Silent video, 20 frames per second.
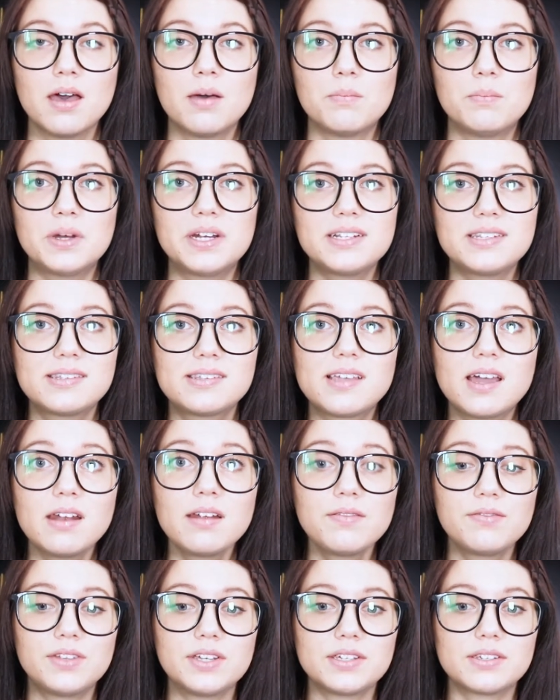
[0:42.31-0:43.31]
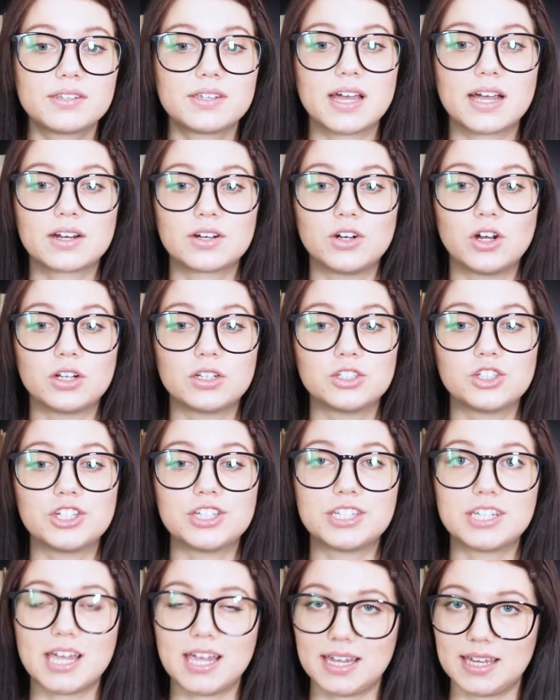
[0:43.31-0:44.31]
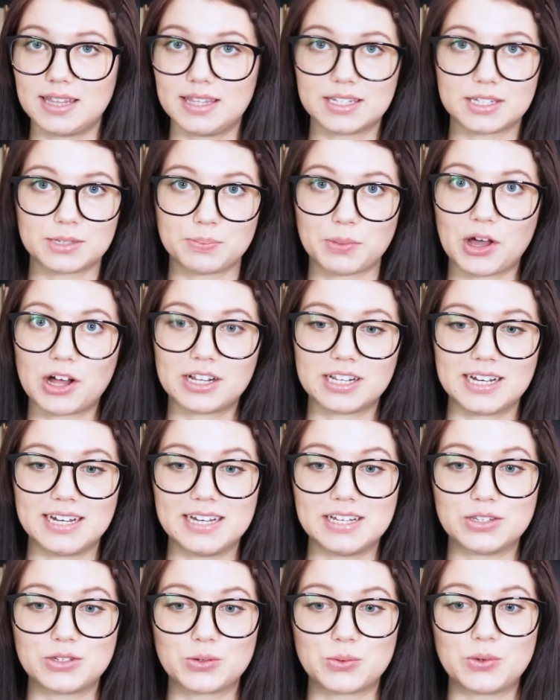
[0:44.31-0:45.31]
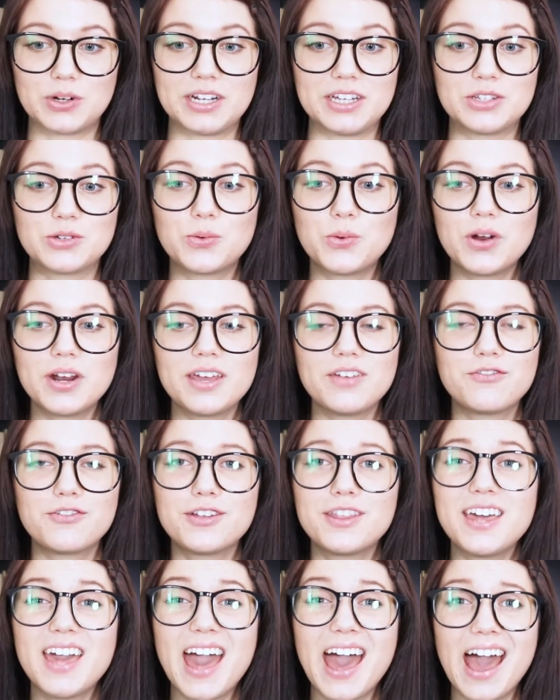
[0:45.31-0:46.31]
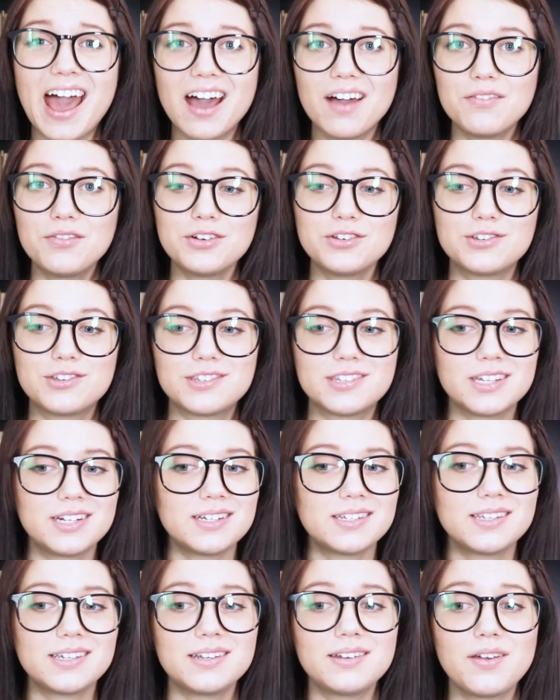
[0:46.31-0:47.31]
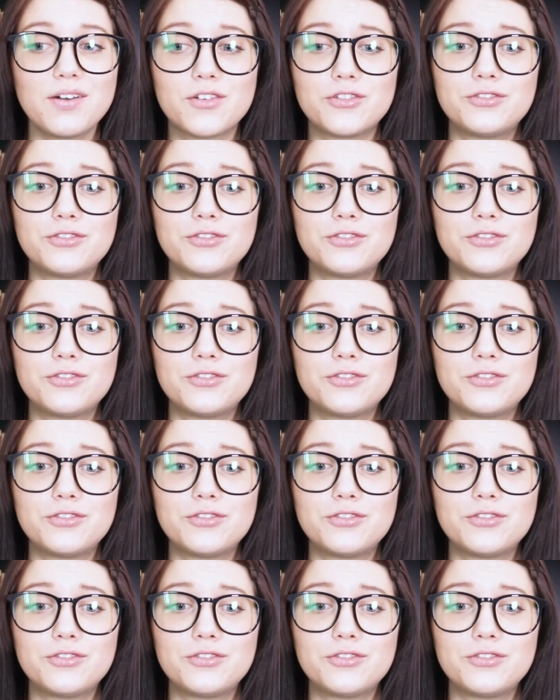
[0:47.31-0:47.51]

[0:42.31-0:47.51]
But instead of these technologies taking the spotlight in 2020, for the average citizen,